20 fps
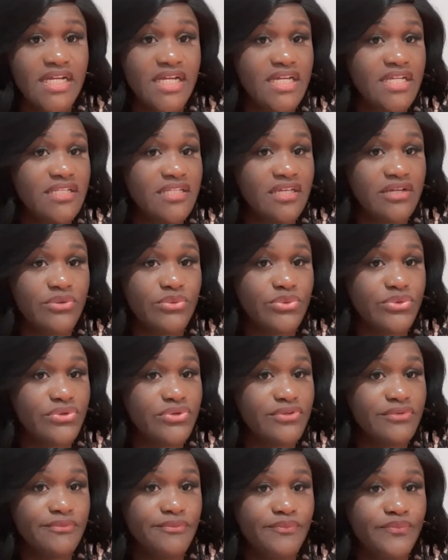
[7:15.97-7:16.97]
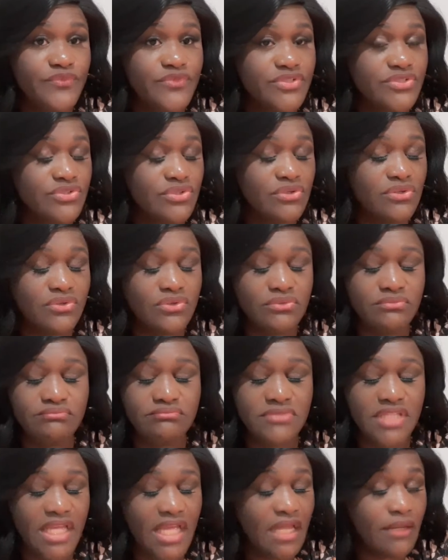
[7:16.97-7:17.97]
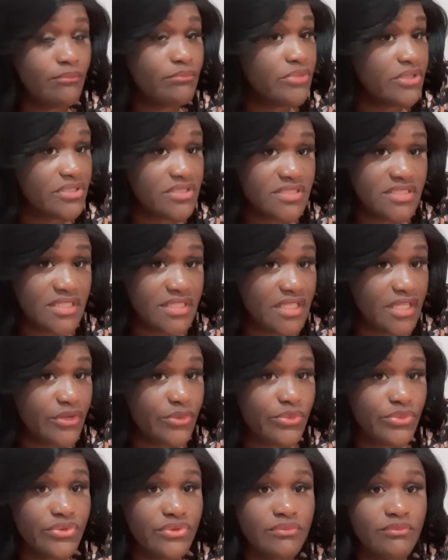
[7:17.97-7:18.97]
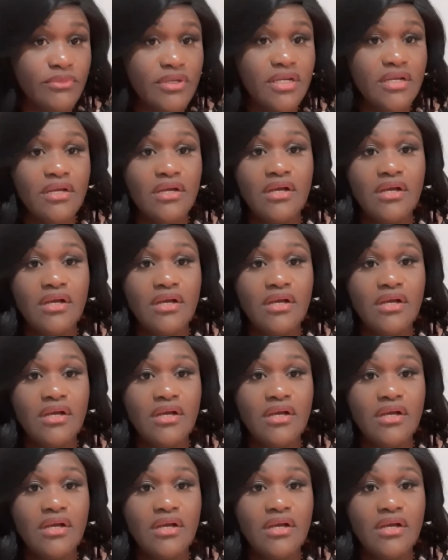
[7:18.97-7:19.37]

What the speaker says: in their room, so they had books in their room.